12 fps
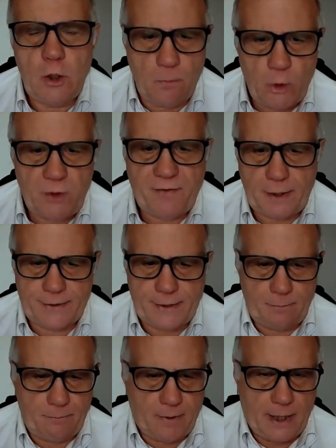You
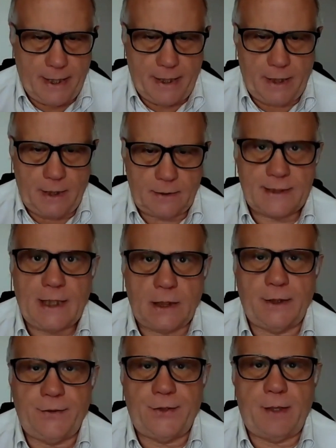motivate them by
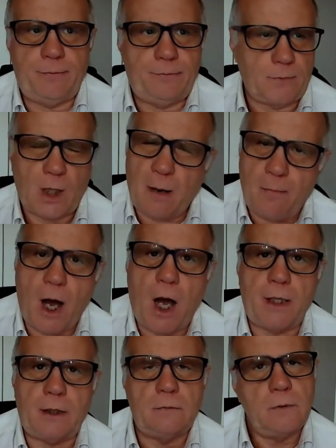telling them, come
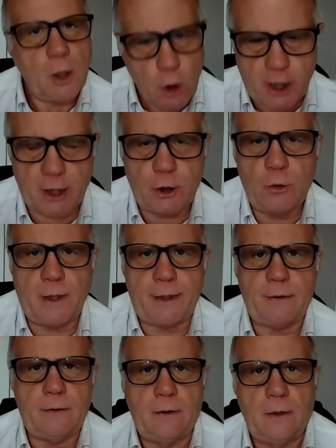on, you can
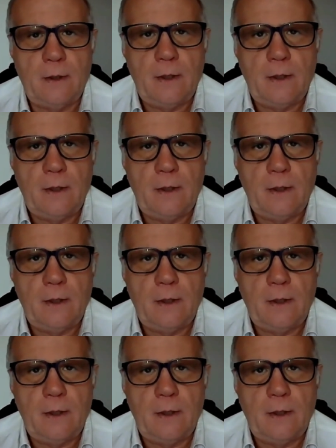do it,